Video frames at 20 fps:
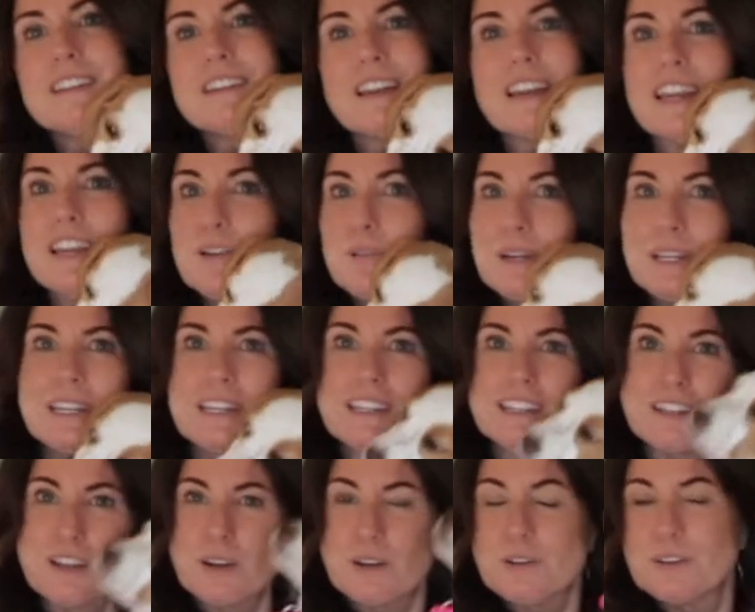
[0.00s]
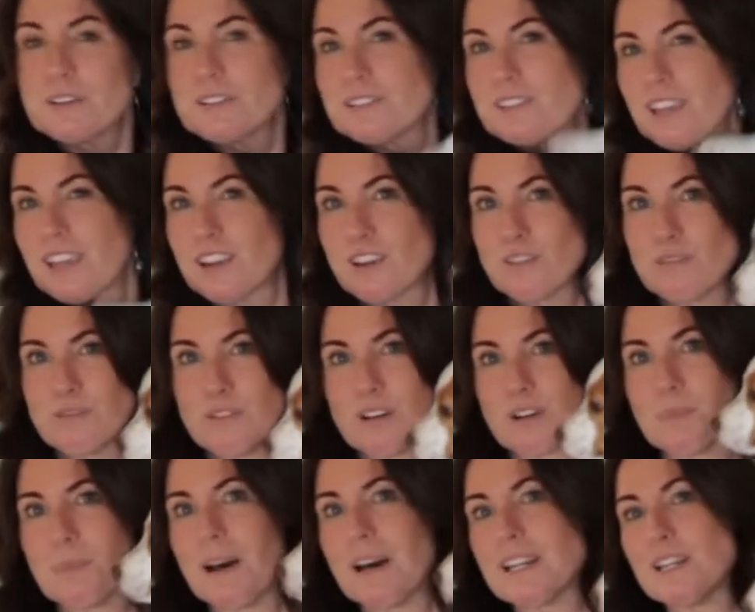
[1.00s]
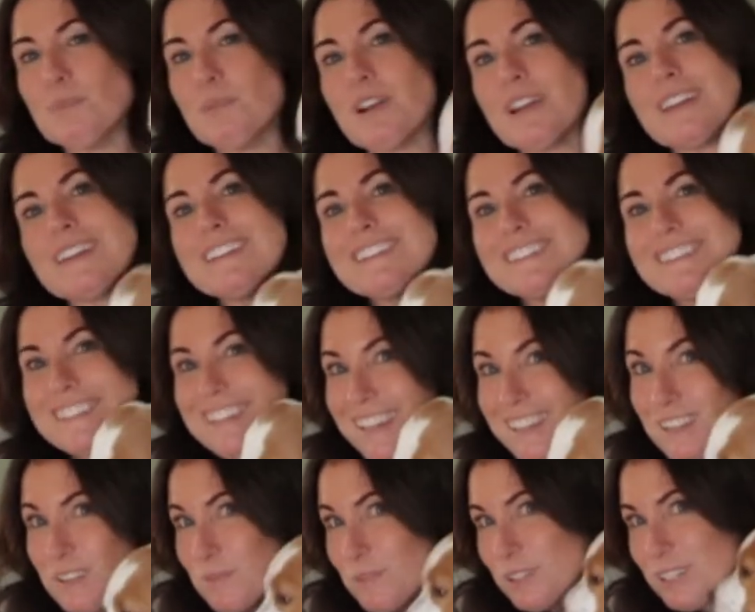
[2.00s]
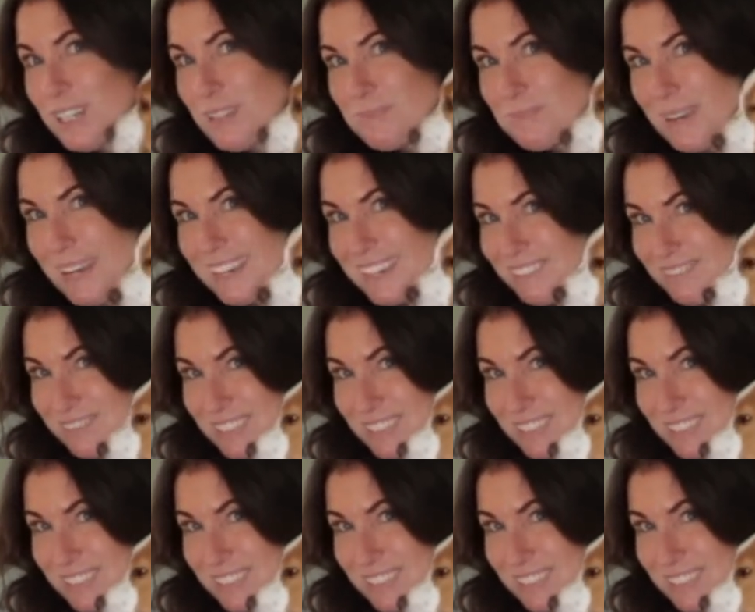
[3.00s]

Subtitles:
I think we need to go take her for a potty break, and then we'll come back and